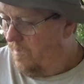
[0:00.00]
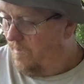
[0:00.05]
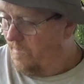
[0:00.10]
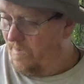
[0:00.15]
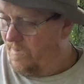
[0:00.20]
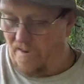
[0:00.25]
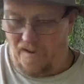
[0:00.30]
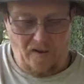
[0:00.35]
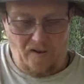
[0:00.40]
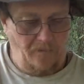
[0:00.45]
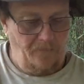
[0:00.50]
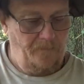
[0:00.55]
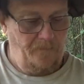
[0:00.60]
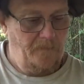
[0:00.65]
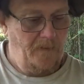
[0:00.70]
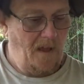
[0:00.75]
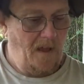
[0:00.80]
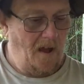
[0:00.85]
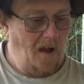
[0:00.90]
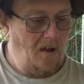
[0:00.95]
Now,
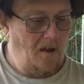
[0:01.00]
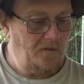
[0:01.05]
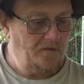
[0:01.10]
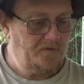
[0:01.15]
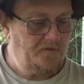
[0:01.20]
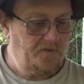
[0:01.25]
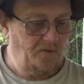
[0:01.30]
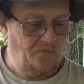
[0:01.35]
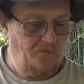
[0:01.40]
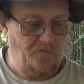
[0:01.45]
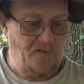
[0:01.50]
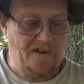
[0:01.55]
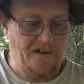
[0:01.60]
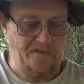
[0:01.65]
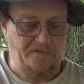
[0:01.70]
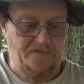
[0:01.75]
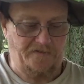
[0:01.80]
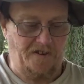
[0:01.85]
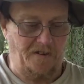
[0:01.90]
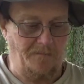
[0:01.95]
I also
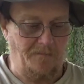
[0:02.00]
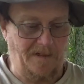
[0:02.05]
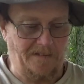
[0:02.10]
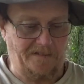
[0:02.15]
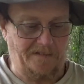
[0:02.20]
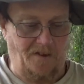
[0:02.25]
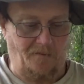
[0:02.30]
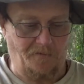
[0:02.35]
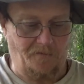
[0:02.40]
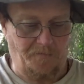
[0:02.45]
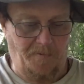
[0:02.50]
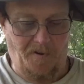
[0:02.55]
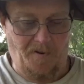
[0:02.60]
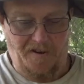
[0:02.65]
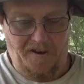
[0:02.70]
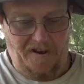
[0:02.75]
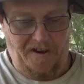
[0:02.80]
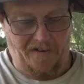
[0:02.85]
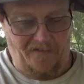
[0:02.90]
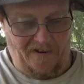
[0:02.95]
found something I thought was
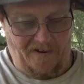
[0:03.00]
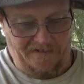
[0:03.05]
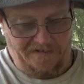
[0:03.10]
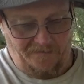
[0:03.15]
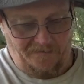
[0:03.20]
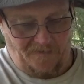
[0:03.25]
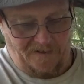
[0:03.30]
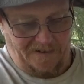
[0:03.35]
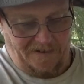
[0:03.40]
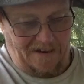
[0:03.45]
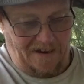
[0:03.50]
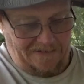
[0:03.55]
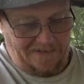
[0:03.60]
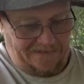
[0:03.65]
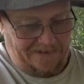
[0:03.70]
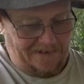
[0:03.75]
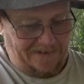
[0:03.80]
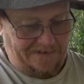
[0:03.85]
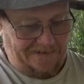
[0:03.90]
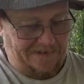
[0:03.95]
pretty interesting when I got
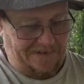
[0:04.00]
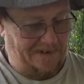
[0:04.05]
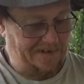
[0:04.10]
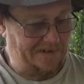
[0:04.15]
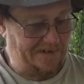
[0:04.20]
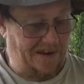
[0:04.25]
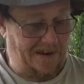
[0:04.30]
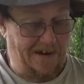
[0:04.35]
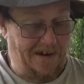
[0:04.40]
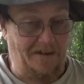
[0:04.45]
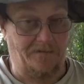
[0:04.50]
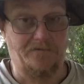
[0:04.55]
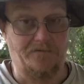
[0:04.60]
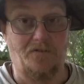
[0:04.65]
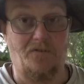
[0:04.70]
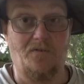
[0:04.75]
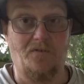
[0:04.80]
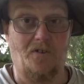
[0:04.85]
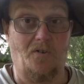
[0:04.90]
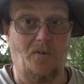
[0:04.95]
this, and decided I was
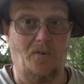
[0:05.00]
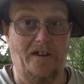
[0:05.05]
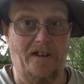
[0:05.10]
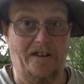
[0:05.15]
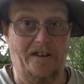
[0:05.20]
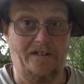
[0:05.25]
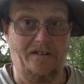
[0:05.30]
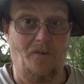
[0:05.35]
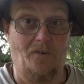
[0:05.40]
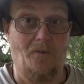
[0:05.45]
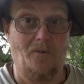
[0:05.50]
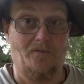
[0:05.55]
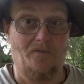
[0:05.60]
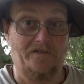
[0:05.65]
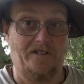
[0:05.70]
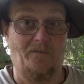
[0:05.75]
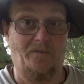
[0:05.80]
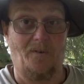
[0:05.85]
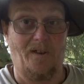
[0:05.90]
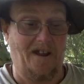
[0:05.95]
going to go ahead and
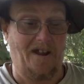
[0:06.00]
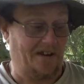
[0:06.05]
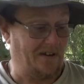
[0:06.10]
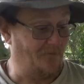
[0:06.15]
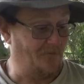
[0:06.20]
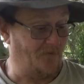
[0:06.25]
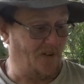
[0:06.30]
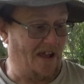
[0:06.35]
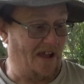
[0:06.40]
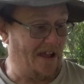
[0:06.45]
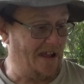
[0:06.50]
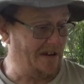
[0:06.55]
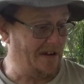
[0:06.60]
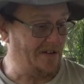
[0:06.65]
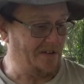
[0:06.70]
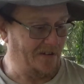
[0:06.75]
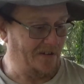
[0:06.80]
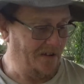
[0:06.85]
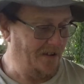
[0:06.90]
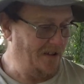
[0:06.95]
see what I could find.
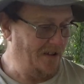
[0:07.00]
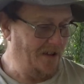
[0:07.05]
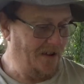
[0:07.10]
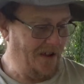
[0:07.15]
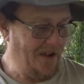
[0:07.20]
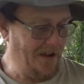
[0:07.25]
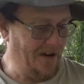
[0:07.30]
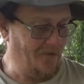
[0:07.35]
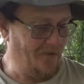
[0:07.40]
And I